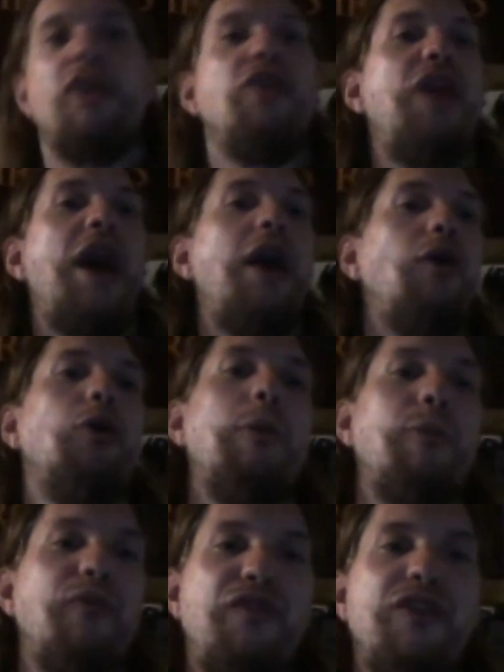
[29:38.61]
that
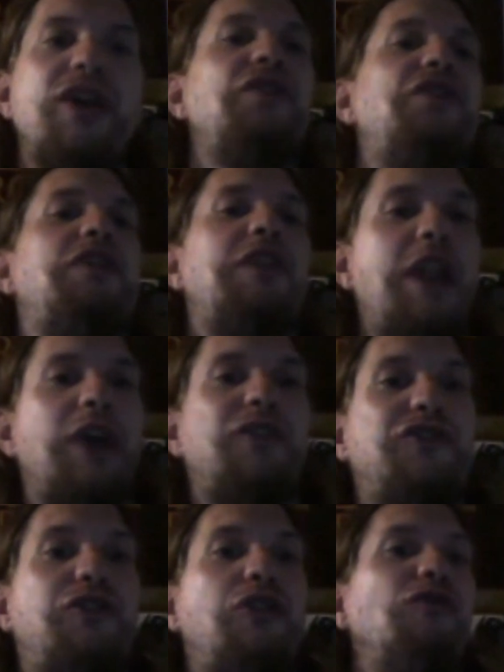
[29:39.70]
oomph that the
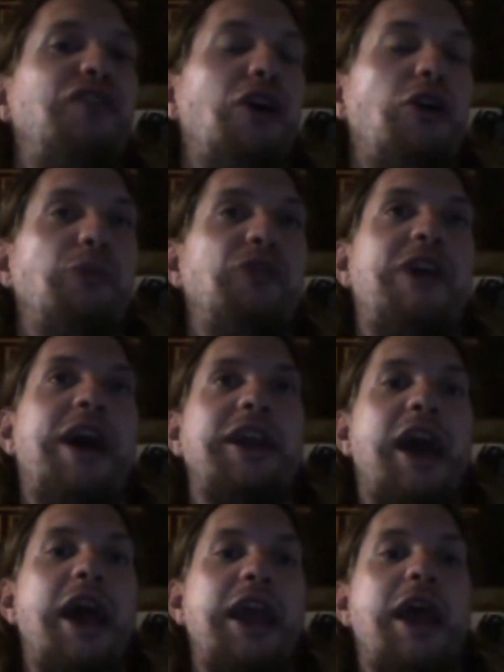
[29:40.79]
next two films that
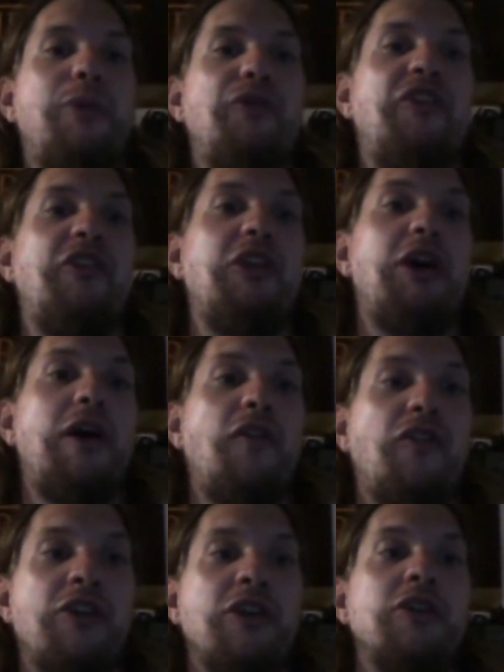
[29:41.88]
Guy Hamilton
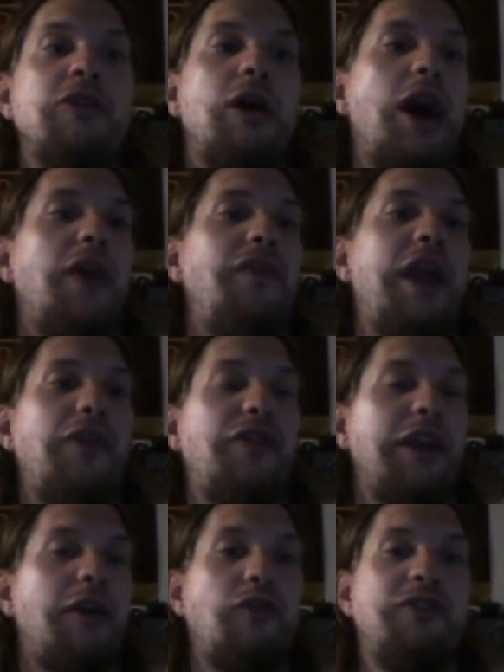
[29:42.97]
does that I
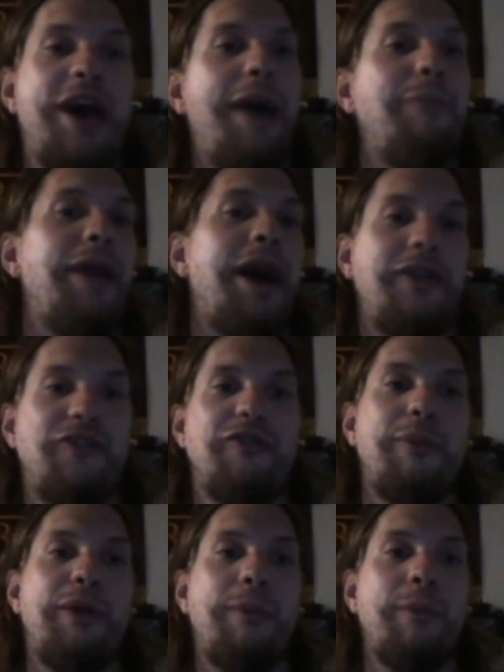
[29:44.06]
think are top notch
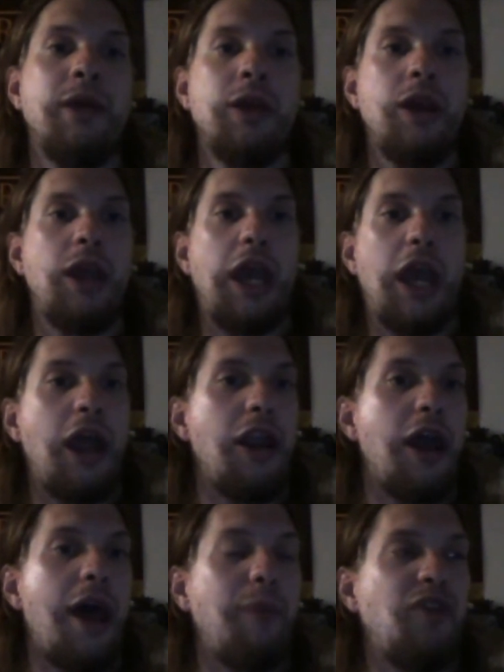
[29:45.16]
from him. And
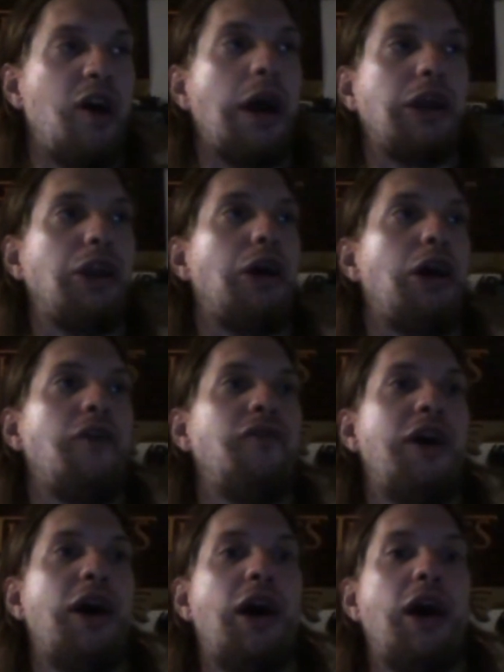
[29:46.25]
I'm talking of
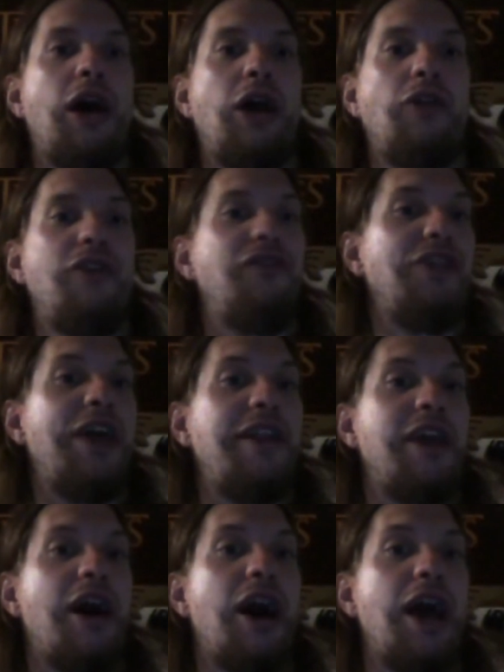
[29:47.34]
Live and Let
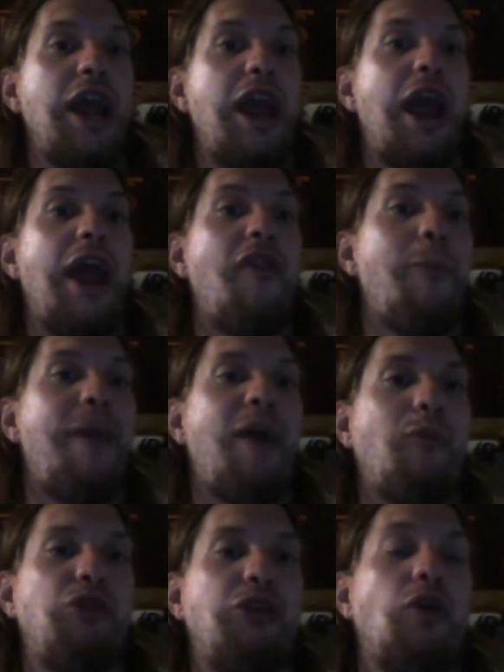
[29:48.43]
Die and The
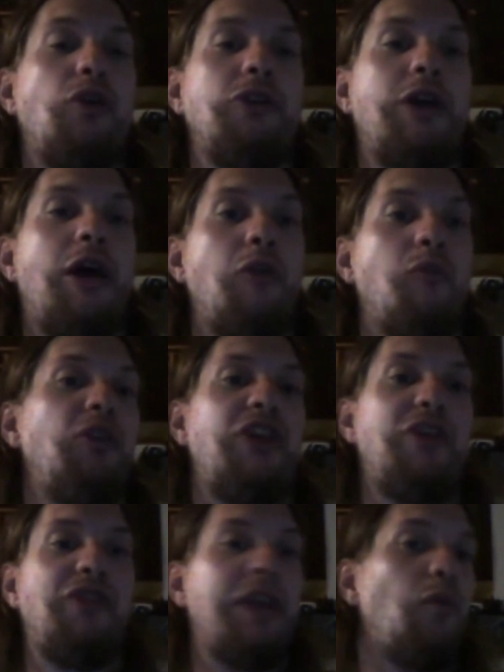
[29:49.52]
Man with the Golden Gun, which
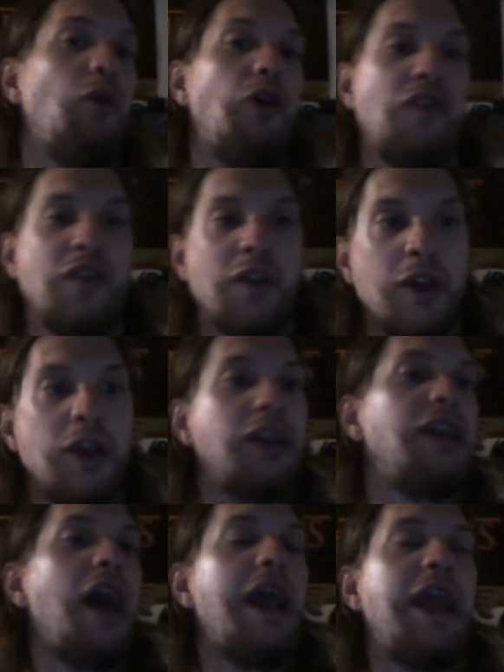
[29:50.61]
I think was
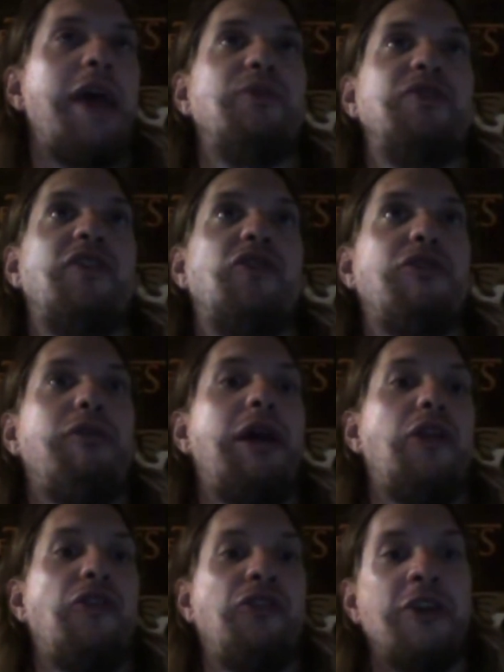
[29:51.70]
Guy Hamilton's
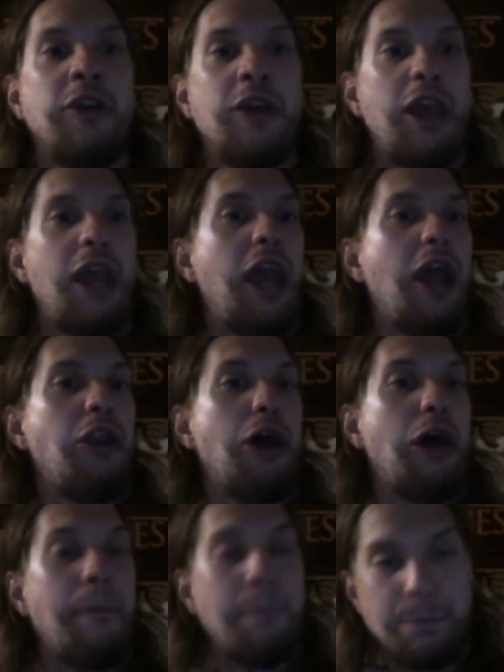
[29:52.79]
greatest. And
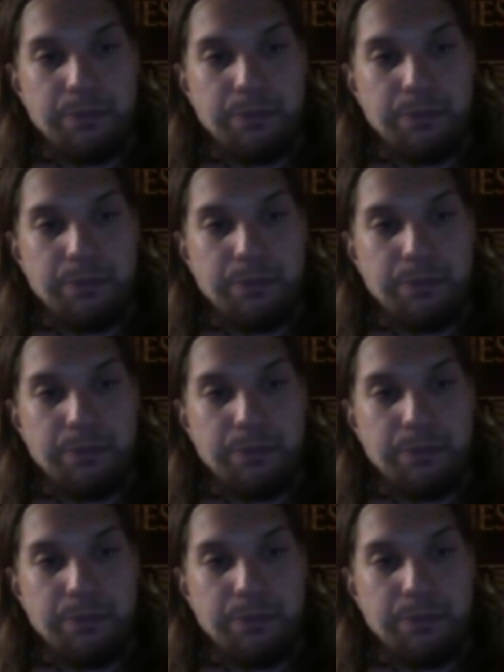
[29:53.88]
the